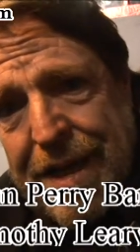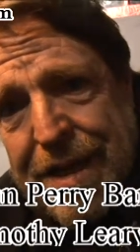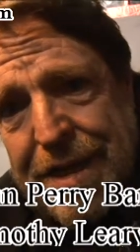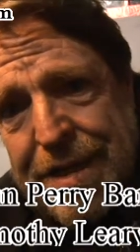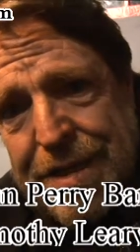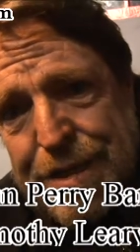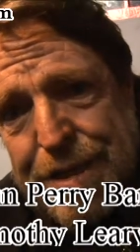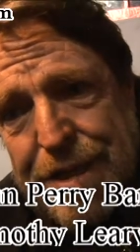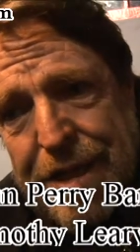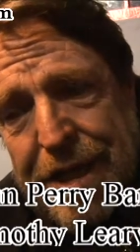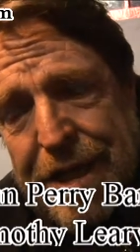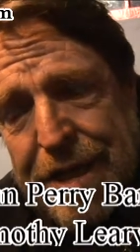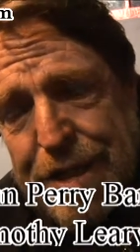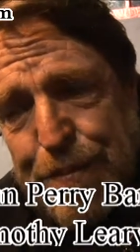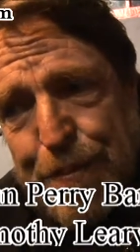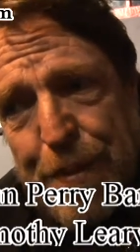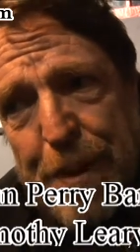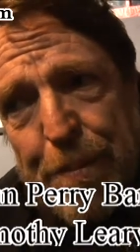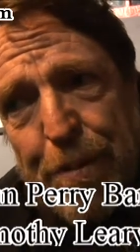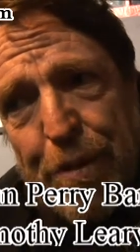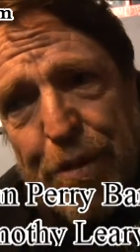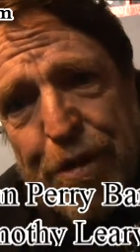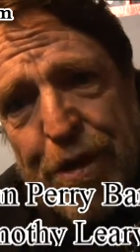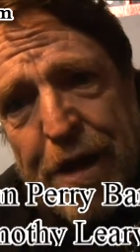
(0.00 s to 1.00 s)
as as
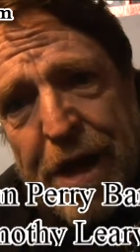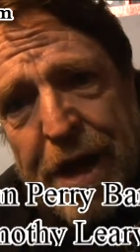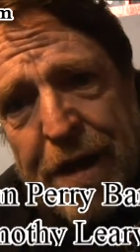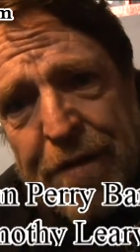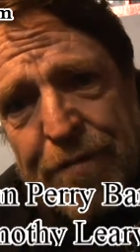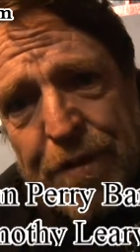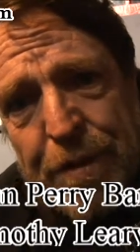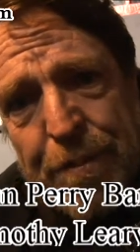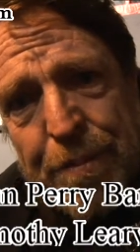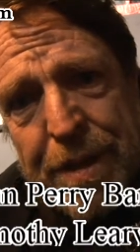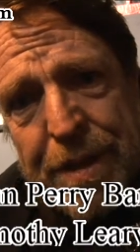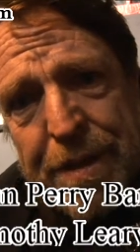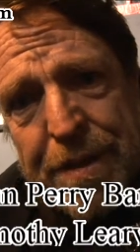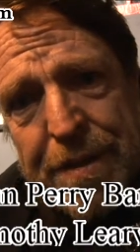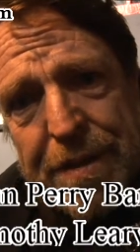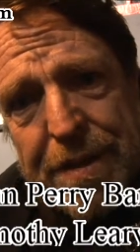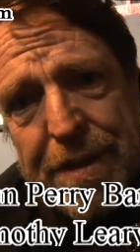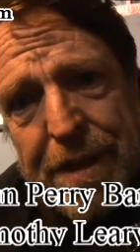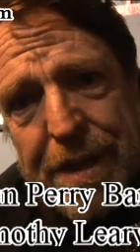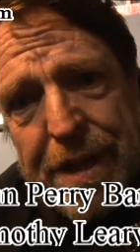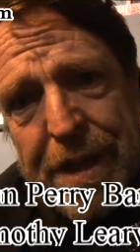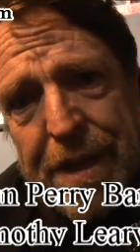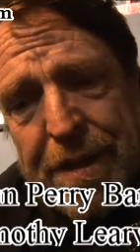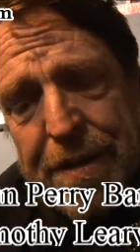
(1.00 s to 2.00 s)
people thought of him, and
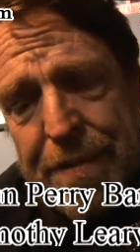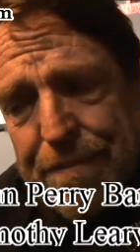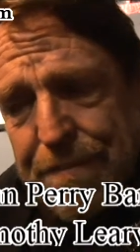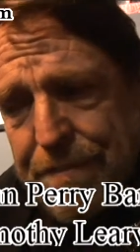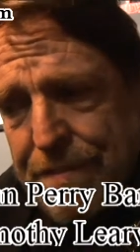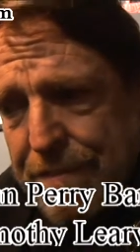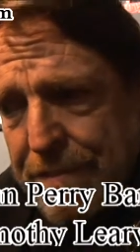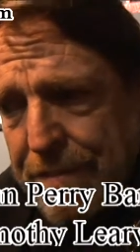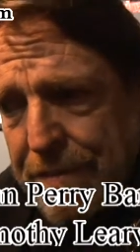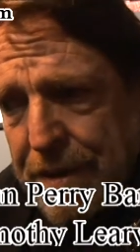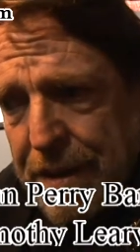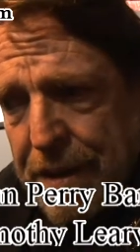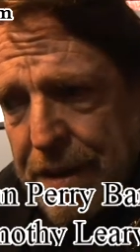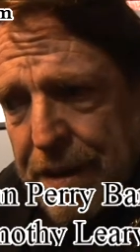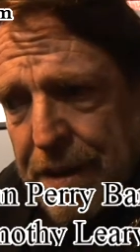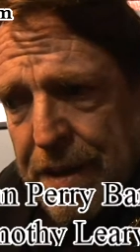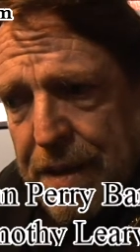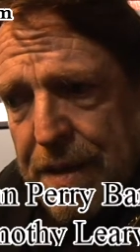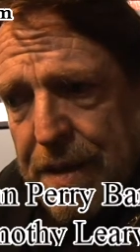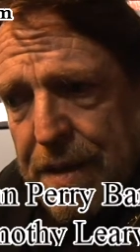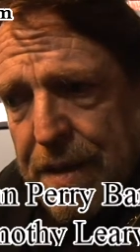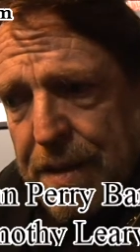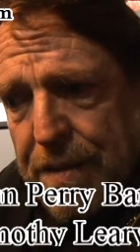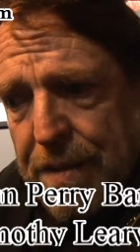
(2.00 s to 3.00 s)

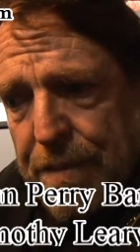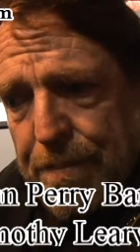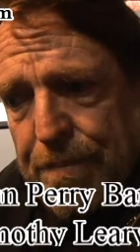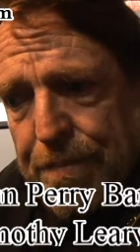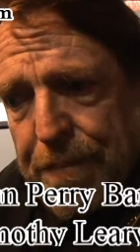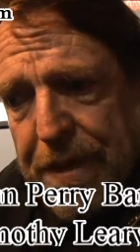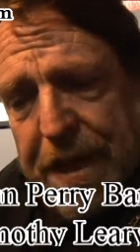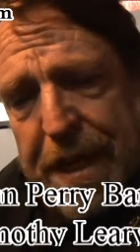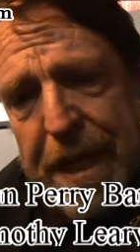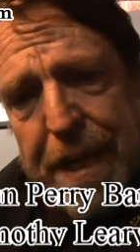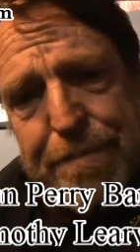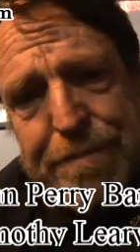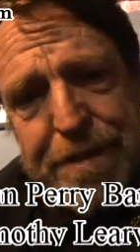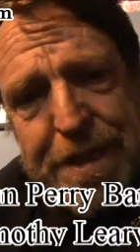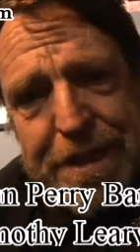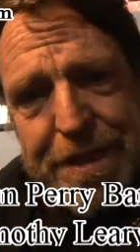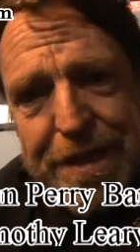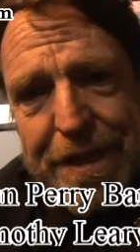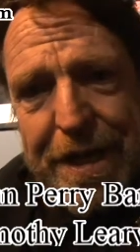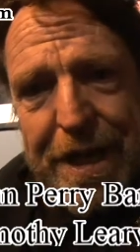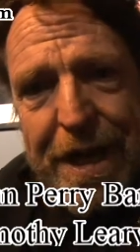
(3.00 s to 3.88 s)
and became such a